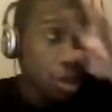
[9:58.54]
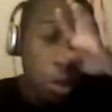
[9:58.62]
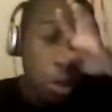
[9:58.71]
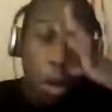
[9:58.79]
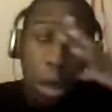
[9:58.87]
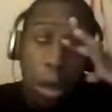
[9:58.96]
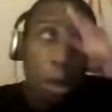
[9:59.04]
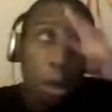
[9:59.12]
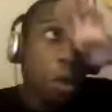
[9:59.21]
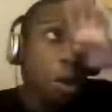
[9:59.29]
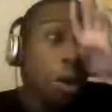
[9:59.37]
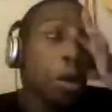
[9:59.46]

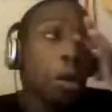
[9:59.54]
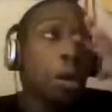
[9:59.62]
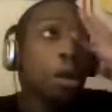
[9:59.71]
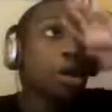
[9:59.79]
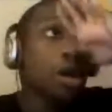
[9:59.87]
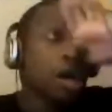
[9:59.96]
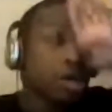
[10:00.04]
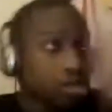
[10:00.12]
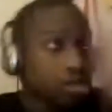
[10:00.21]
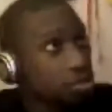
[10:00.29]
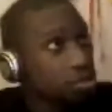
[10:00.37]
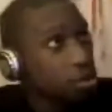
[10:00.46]
Well, I guess it
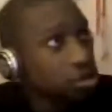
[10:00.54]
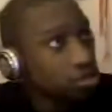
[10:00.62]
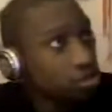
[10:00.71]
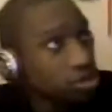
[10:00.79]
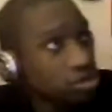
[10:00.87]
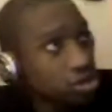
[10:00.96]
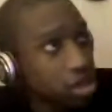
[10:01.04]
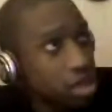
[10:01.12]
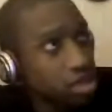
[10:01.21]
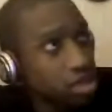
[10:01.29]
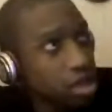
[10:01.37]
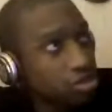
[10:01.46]
depends on where you look at it.
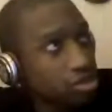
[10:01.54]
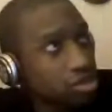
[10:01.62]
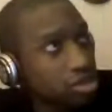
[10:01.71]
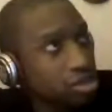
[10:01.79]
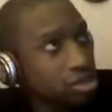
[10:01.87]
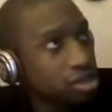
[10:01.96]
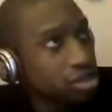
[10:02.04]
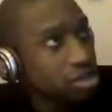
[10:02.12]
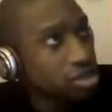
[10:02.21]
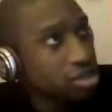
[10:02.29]
I'm going to say,